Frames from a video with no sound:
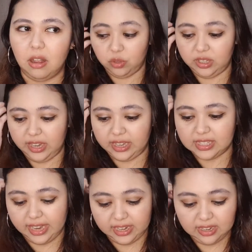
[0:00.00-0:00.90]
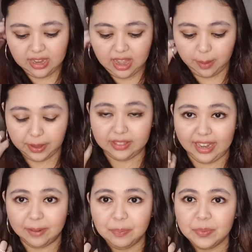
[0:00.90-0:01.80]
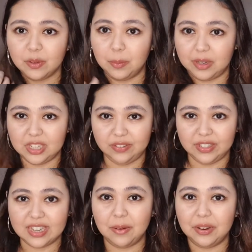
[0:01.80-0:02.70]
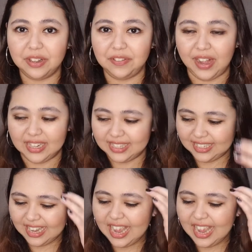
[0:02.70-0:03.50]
I'm really excited about that, and my deliveries come really fast.